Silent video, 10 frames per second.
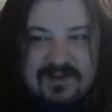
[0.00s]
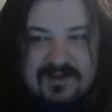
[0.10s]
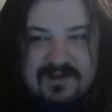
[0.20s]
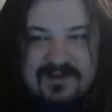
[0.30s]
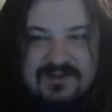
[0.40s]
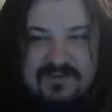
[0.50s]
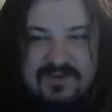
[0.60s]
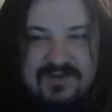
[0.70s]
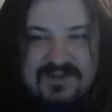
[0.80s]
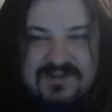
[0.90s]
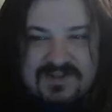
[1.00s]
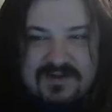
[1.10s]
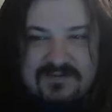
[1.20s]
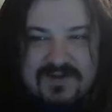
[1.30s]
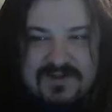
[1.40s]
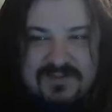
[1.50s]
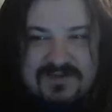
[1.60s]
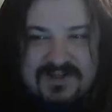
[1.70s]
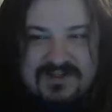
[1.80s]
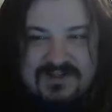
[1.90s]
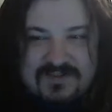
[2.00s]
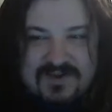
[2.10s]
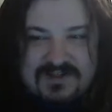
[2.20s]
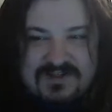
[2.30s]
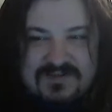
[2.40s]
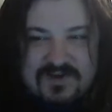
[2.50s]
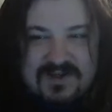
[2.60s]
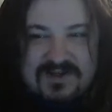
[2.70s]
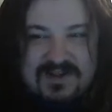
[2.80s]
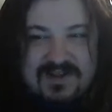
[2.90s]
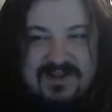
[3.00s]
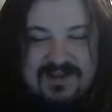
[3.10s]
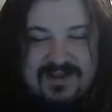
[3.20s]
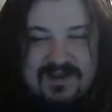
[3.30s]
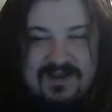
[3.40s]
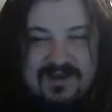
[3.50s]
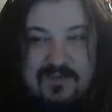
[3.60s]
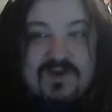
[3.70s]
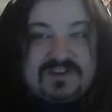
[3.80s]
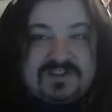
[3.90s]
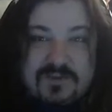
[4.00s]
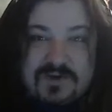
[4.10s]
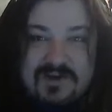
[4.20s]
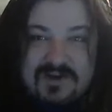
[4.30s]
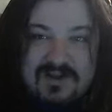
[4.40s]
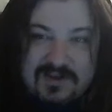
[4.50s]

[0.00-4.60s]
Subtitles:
Can I shoot one of these entitled fucks per day? Just one? Just one? Yeah, we also work.